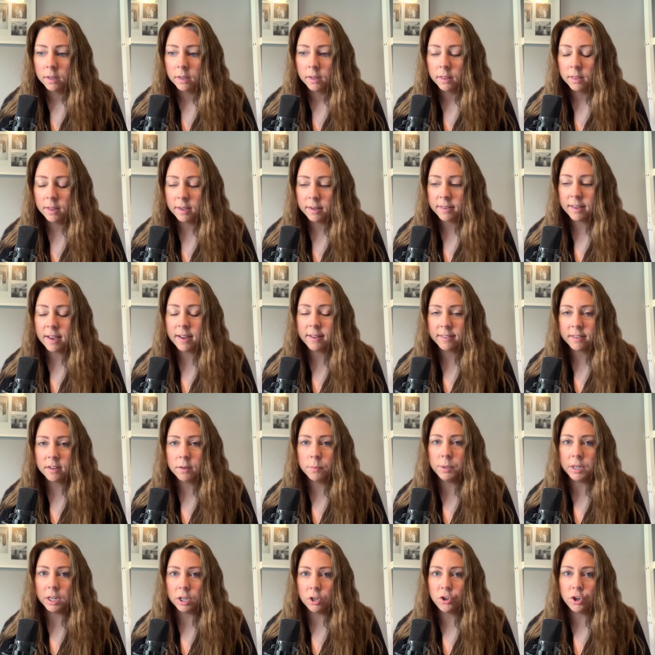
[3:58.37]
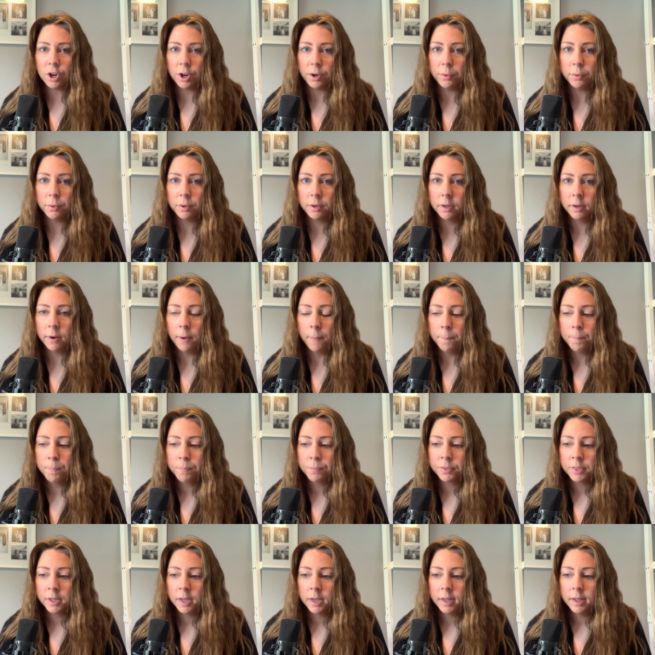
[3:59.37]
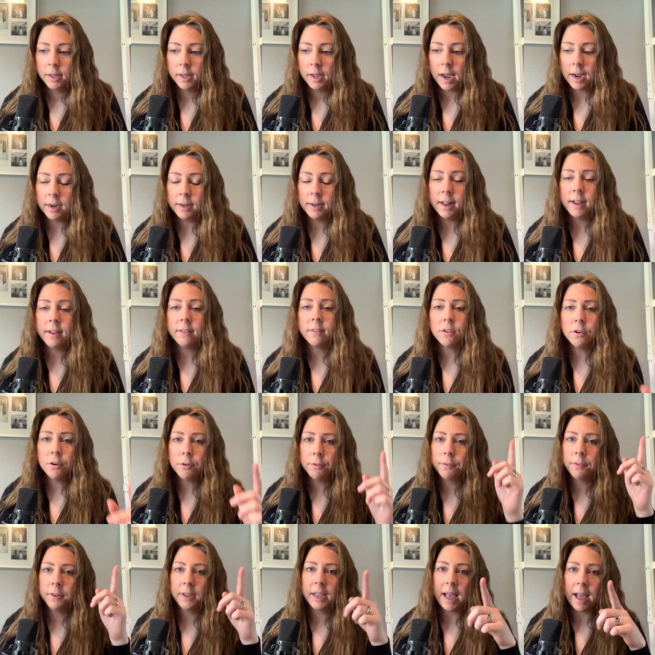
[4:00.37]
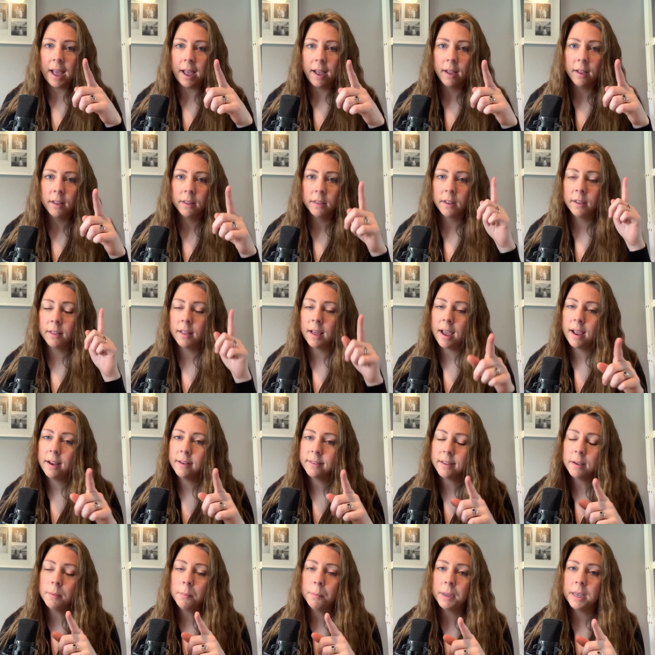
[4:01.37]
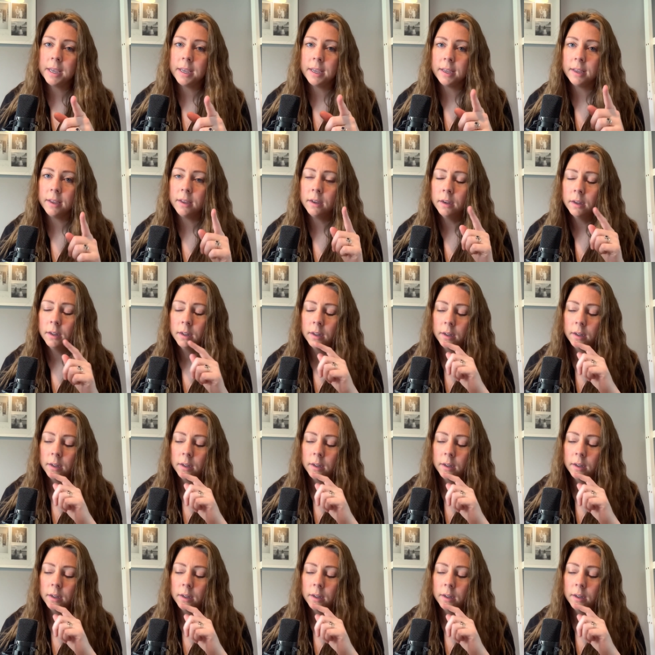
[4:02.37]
This has to be a joke. And let's not forget that the SNP